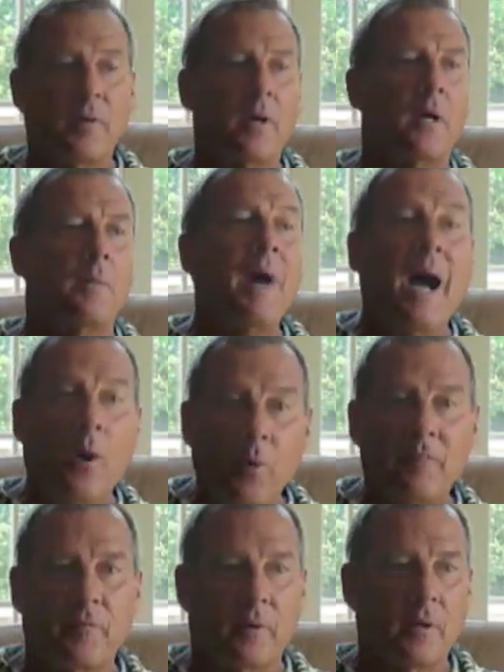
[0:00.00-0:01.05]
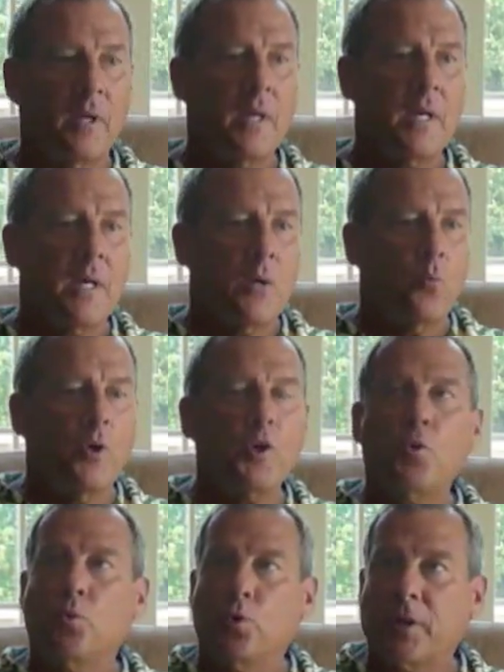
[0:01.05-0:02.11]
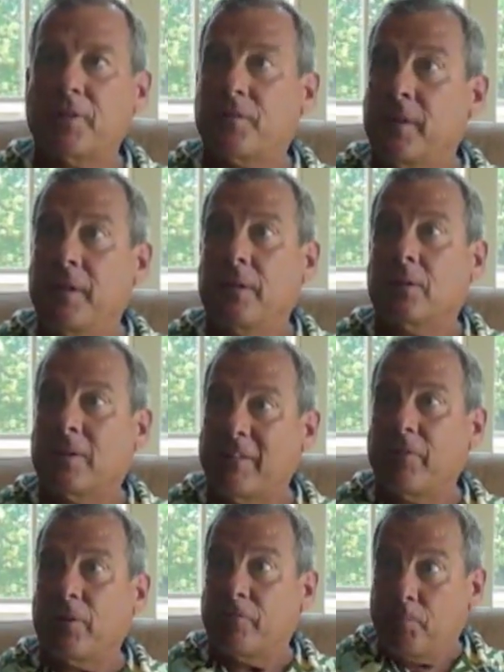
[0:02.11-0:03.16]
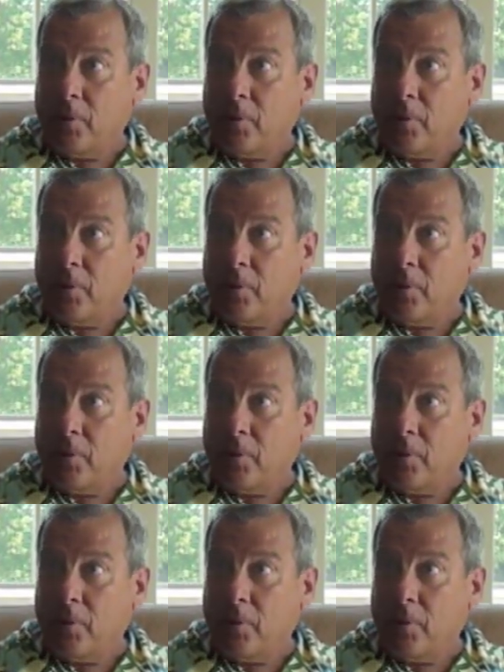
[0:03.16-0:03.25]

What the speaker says: However, when you look at the level of